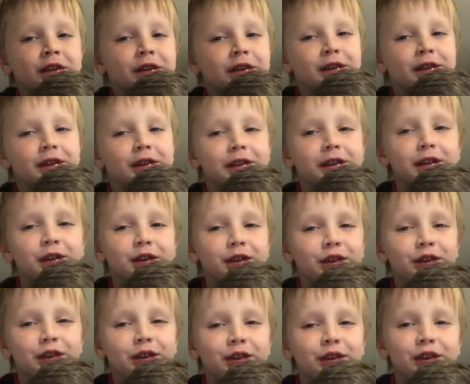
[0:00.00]

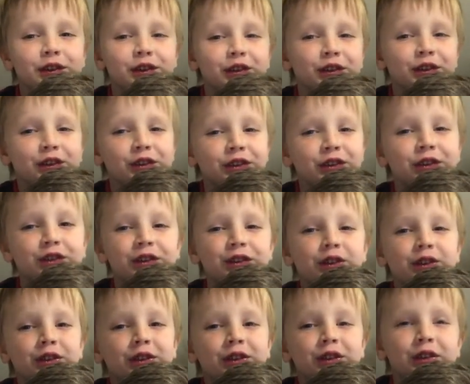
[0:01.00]

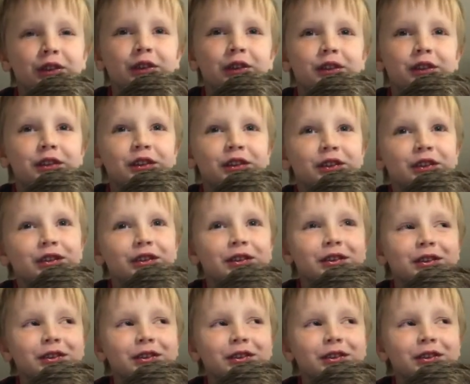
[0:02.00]
This person isn't speaking.